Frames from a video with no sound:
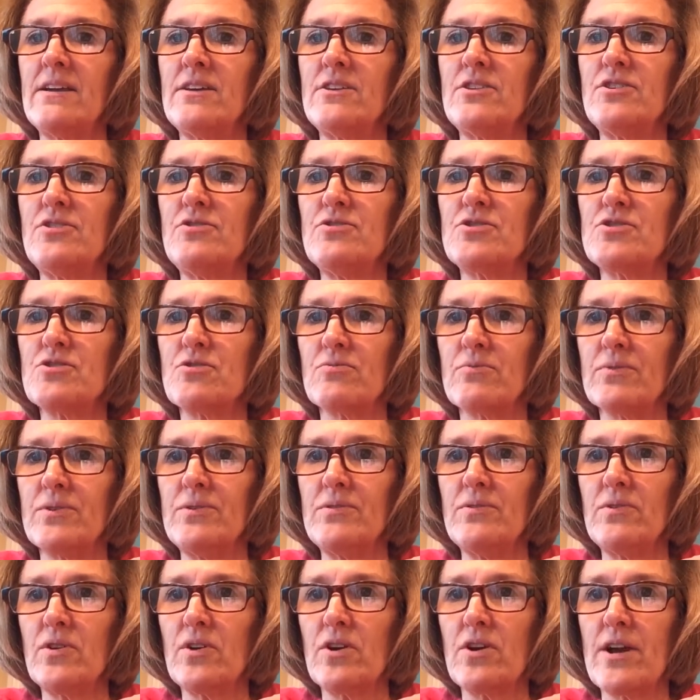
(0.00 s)
use your
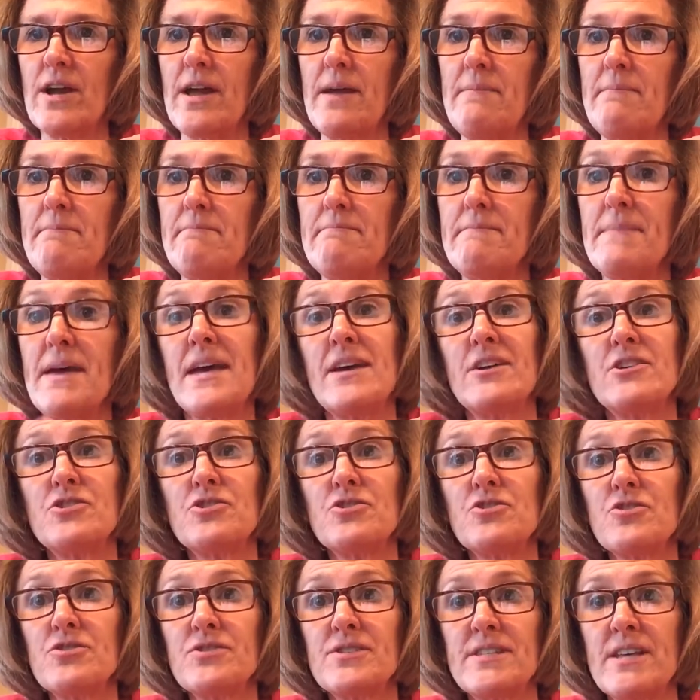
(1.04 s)
ruler and
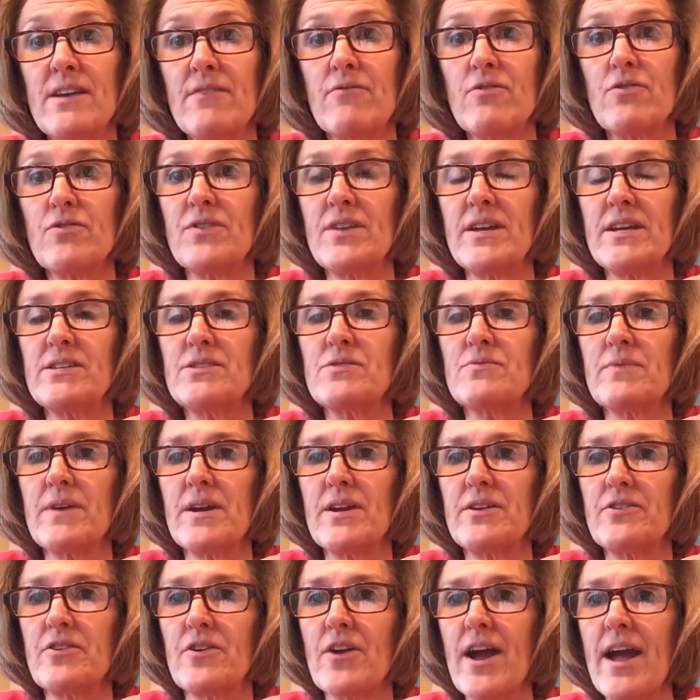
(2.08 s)
measure several things
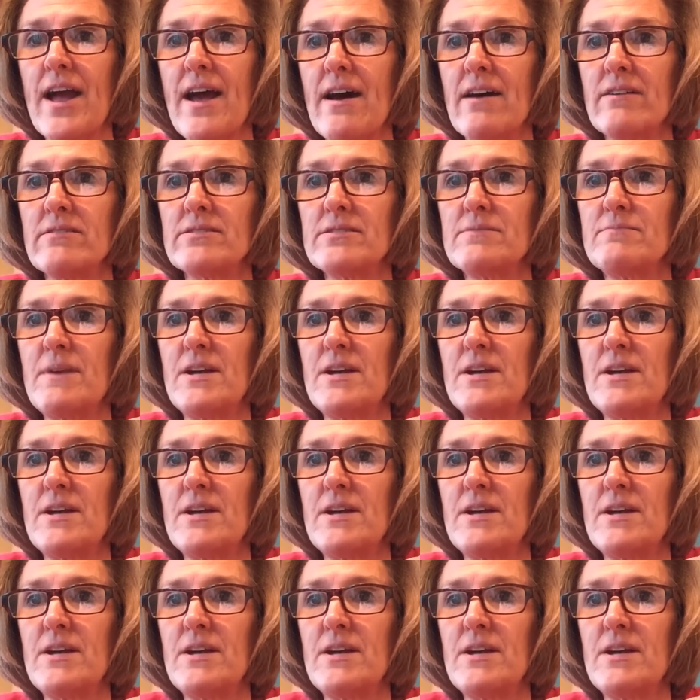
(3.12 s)
around your house.